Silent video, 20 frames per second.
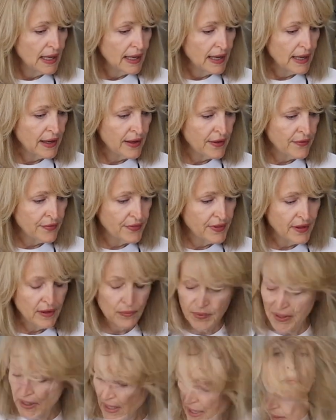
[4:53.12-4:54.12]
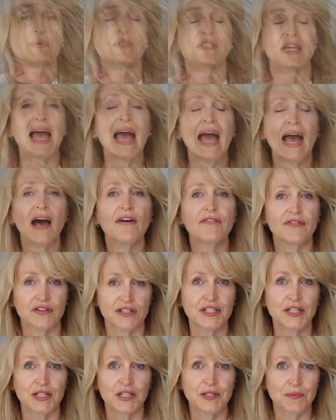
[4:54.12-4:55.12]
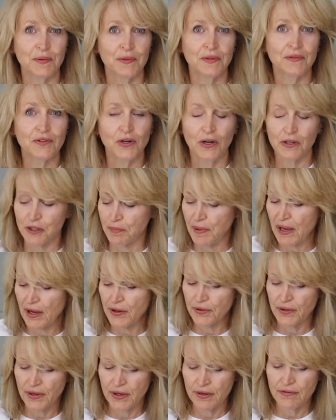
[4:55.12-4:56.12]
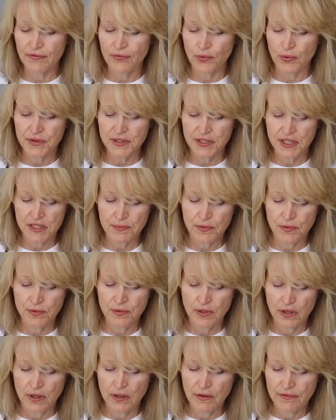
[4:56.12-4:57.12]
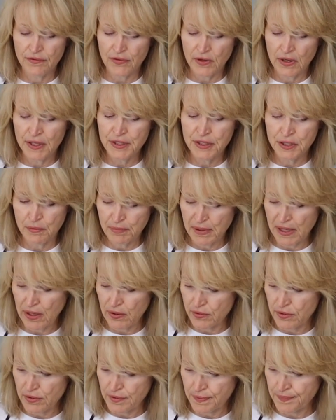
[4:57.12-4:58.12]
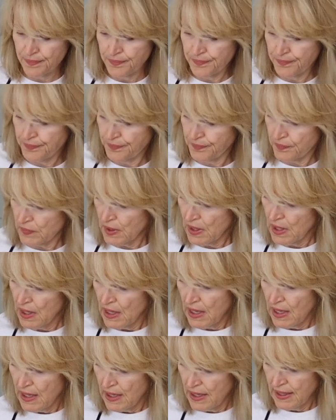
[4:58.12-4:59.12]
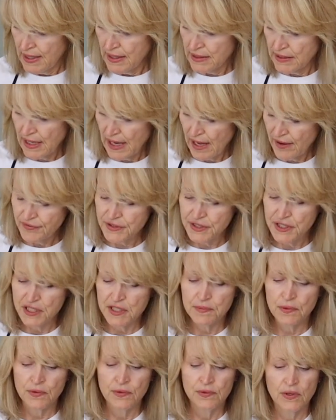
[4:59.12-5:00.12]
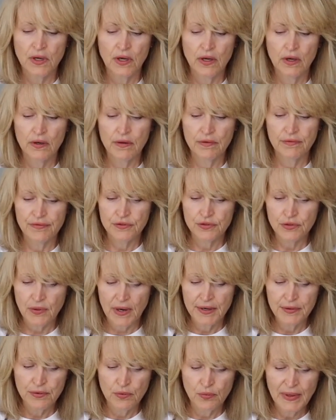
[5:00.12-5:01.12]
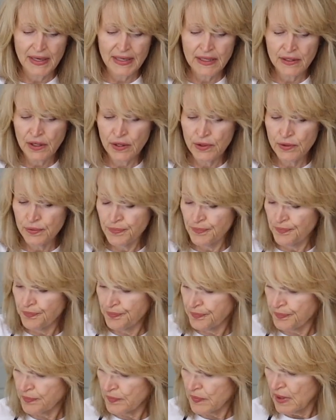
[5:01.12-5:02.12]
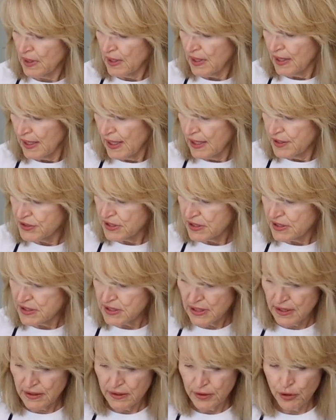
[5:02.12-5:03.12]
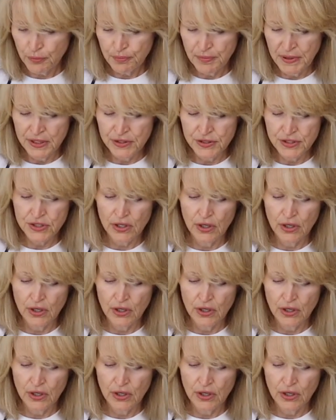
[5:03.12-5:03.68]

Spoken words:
And then we have 1/2 teaspoon of garlic powder and 1/4 teaspoon of onion powder. And 1/2 teaspoon of dried oregano and just a little pinch